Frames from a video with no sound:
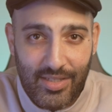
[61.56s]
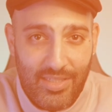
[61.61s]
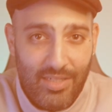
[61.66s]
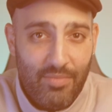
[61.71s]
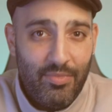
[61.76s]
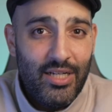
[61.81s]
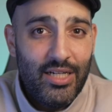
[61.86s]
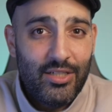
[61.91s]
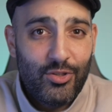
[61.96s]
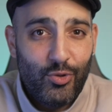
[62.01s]

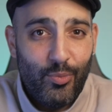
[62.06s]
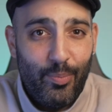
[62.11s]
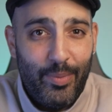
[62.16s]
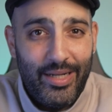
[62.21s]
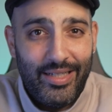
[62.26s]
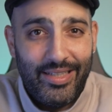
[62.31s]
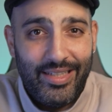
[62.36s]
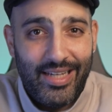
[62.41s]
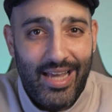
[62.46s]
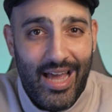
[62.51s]
Similar to
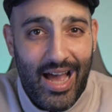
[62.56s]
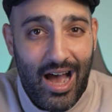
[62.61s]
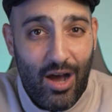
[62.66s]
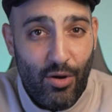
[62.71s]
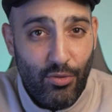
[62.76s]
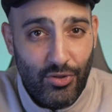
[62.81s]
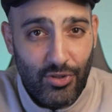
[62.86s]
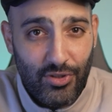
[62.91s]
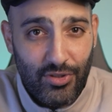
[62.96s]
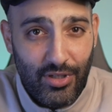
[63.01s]
building a
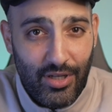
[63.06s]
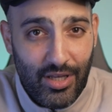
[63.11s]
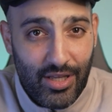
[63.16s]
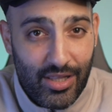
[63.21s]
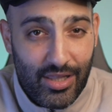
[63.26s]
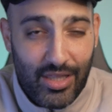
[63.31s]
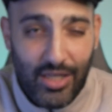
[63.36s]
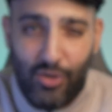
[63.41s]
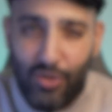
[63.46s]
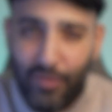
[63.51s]
house,
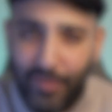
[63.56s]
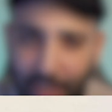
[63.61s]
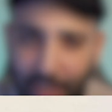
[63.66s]
think